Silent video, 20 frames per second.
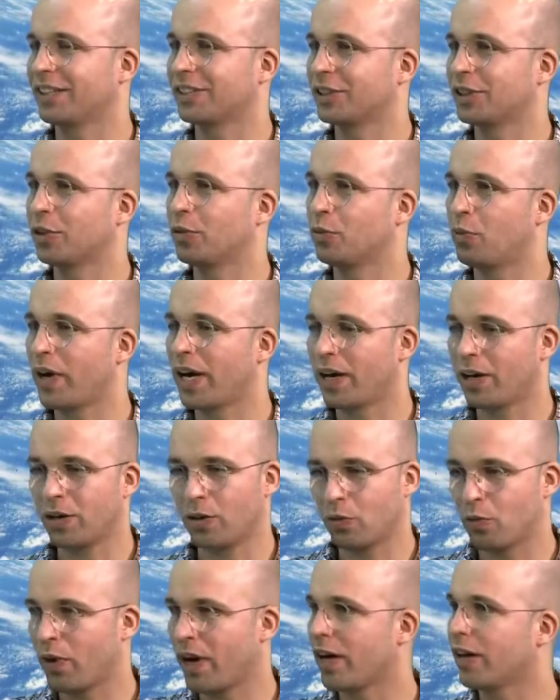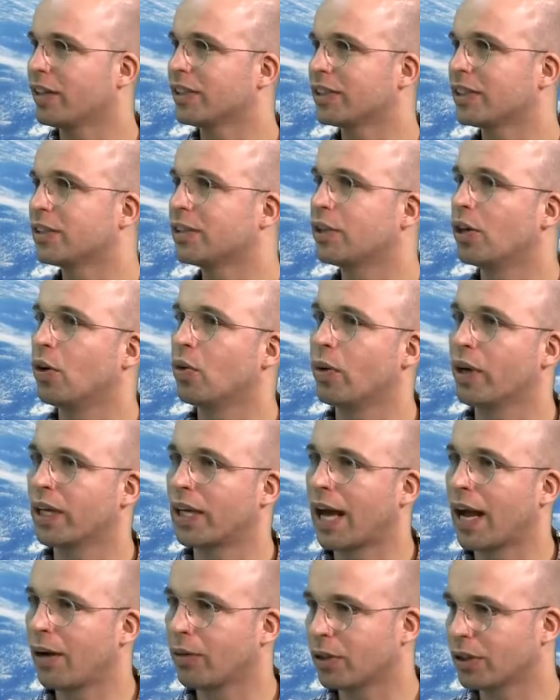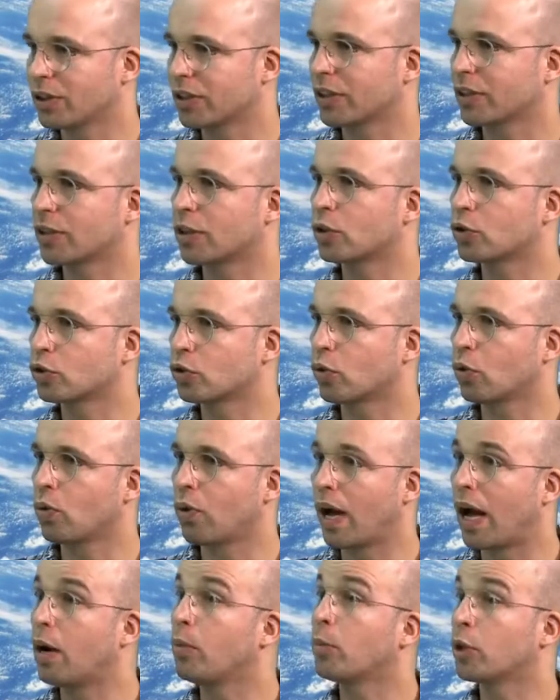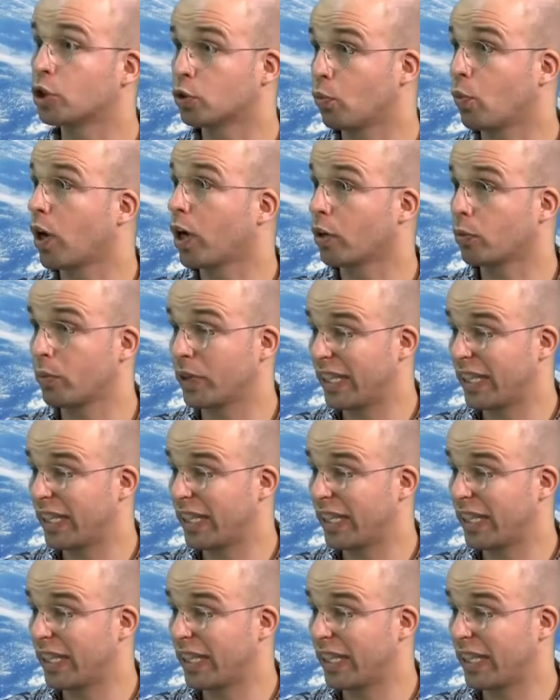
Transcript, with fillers: So where is it going? How does it control how much water we